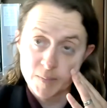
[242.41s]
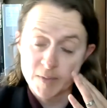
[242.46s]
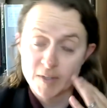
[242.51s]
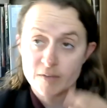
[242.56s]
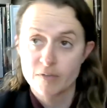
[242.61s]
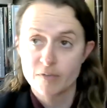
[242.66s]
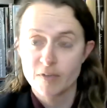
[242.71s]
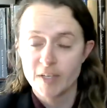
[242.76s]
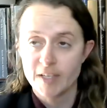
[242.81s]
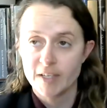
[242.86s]
On
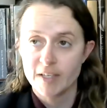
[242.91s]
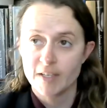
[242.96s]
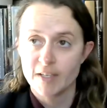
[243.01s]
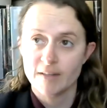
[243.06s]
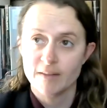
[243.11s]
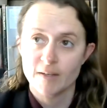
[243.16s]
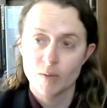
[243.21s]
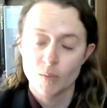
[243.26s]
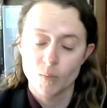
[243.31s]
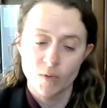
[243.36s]
Friday,
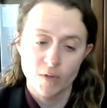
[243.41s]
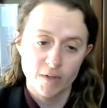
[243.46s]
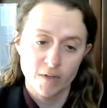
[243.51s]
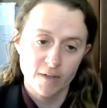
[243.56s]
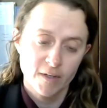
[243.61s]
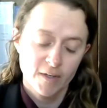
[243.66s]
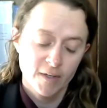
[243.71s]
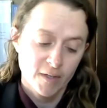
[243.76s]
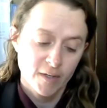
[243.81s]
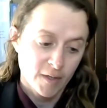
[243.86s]
there
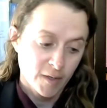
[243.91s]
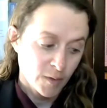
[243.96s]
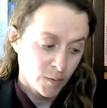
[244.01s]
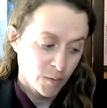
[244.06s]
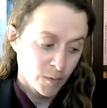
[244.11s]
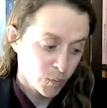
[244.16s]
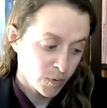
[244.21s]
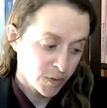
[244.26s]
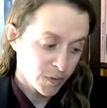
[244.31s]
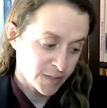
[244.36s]
were
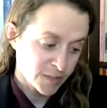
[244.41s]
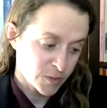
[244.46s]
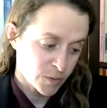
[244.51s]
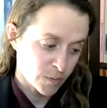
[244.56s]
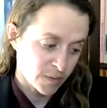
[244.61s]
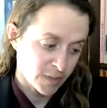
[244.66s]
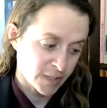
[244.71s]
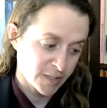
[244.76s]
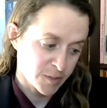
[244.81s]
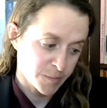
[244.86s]
rulings
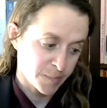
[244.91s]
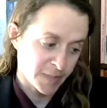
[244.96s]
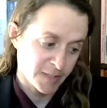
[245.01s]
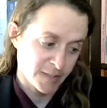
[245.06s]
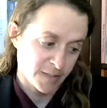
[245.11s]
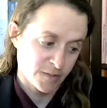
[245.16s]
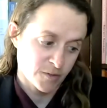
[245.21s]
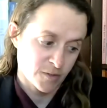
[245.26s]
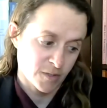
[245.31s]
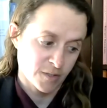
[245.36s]
released by
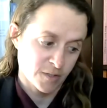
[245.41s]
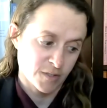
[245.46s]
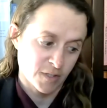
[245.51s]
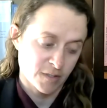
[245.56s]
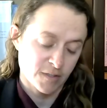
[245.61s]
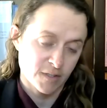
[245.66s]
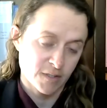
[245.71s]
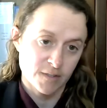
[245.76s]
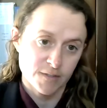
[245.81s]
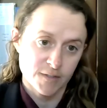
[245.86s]
district
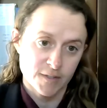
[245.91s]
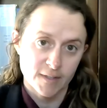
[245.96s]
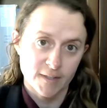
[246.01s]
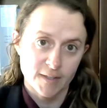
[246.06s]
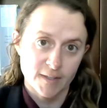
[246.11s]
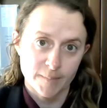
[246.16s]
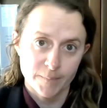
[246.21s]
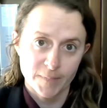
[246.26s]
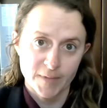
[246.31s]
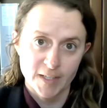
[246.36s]
judges
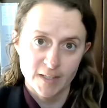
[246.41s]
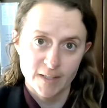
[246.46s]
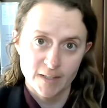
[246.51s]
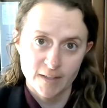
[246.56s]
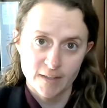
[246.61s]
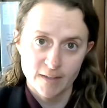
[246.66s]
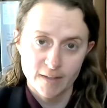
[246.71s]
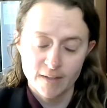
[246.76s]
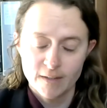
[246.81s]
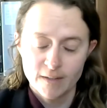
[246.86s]

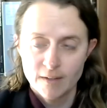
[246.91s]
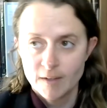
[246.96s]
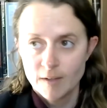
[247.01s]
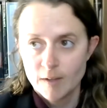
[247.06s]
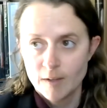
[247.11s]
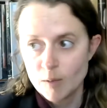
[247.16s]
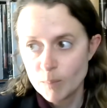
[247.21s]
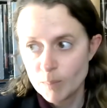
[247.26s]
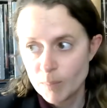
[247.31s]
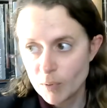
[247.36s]
in
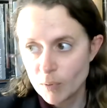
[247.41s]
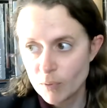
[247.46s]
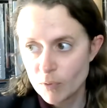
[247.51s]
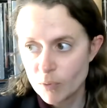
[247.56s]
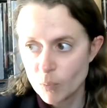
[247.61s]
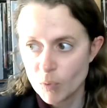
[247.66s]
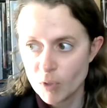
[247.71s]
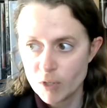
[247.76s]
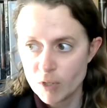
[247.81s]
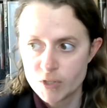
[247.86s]
both
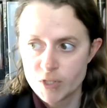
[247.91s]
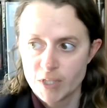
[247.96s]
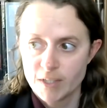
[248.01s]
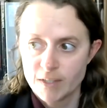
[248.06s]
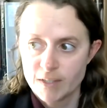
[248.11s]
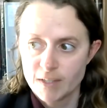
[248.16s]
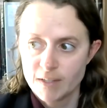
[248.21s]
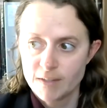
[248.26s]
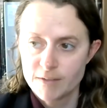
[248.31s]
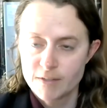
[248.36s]

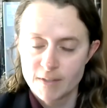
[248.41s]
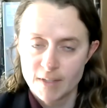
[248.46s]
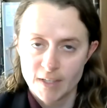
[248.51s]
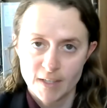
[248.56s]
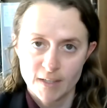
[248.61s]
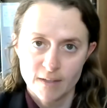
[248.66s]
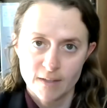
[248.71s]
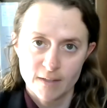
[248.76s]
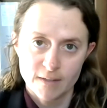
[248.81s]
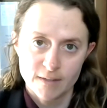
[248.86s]
Washington
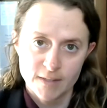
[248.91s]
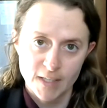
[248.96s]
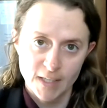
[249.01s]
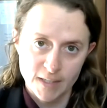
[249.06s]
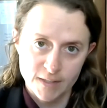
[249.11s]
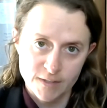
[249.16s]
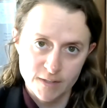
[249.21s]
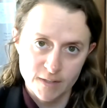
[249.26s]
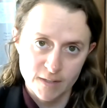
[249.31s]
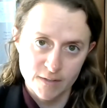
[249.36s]
state and
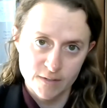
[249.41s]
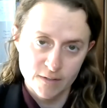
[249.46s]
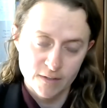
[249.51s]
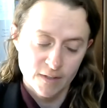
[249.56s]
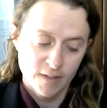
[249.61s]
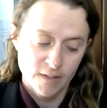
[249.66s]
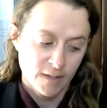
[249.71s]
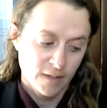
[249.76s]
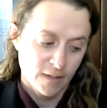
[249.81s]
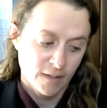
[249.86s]
Texas,
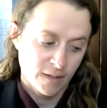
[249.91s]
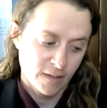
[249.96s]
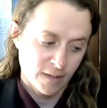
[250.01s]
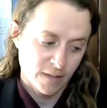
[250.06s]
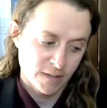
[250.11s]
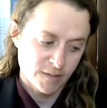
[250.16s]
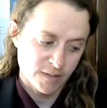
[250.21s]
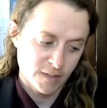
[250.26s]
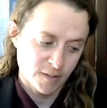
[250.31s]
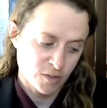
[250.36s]

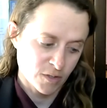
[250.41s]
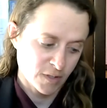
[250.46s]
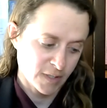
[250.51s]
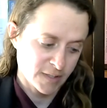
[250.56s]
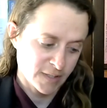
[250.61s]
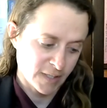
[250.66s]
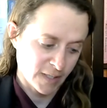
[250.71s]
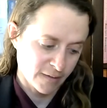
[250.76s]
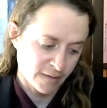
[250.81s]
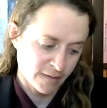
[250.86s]
essentially
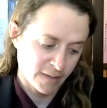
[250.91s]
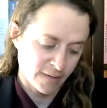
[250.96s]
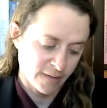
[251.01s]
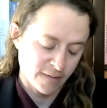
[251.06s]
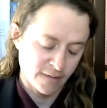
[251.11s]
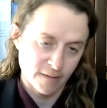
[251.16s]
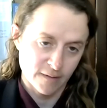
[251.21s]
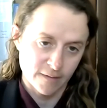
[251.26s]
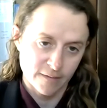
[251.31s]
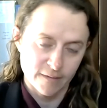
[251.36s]
telling
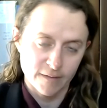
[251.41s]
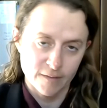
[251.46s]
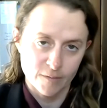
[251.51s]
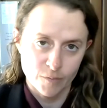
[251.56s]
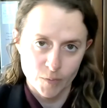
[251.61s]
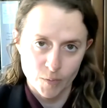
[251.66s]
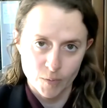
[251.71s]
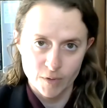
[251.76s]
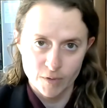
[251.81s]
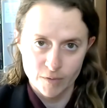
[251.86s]
the
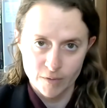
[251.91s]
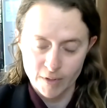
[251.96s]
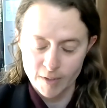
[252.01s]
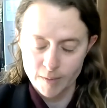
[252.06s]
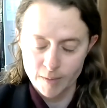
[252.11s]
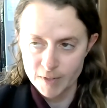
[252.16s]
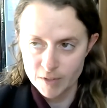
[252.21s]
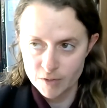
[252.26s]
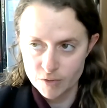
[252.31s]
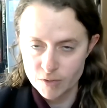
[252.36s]
Food and Drug
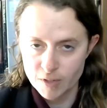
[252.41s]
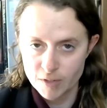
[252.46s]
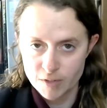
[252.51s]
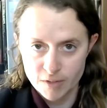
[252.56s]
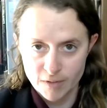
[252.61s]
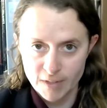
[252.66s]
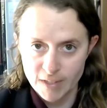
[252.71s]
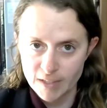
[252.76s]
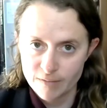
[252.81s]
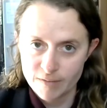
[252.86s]

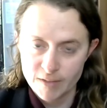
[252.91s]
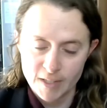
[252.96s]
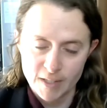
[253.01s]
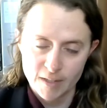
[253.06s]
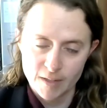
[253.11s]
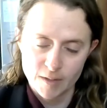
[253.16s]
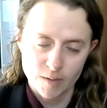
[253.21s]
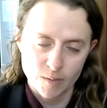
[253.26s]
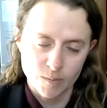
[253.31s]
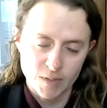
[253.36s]
Administration, the FDA,
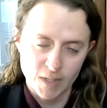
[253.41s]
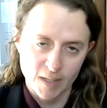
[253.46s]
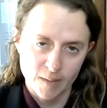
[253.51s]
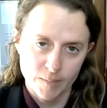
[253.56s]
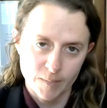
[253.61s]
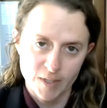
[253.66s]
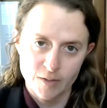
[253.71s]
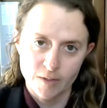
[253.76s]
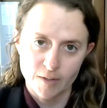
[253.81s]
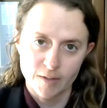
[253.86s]
to do
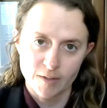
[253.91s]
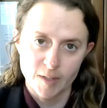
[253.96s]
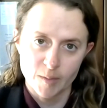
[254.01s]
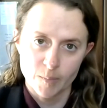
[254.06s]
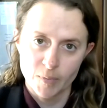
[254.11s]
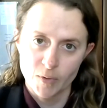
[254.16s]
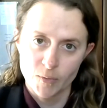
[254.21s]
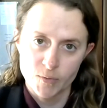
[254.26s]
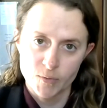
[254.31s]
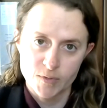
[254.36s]
diametrically
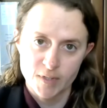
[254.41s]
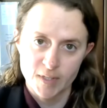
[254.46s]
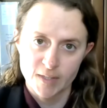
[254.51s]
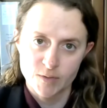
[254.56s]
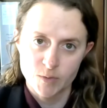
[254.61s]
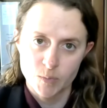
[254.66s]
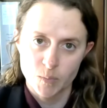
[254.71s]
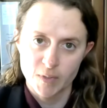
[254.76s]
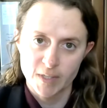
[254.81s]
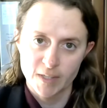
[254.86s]
opposed
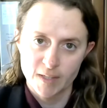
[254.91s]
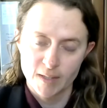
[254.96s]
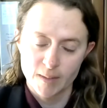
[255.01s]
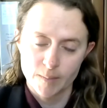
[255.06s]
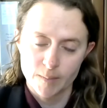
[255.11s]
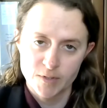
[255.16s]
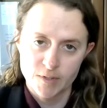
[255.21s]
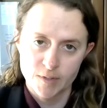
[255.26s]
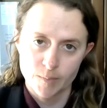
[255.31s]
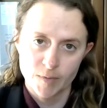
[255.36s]
things when it
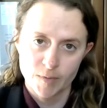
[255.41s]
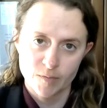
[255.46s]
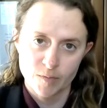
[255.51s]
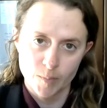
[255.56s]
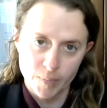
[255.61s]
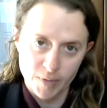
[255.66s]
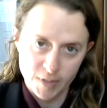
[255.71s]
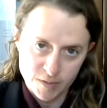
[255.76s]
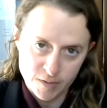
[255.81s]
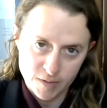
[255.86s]
comes to
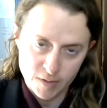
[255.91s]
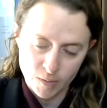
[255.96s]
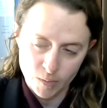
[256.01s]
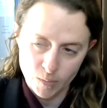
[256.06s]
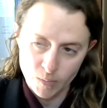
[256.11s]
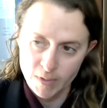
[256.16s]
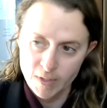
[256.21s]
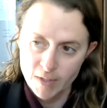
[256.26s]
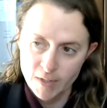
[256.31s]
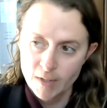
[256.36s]

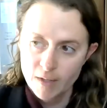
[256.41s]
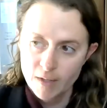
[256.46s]
mifepristone,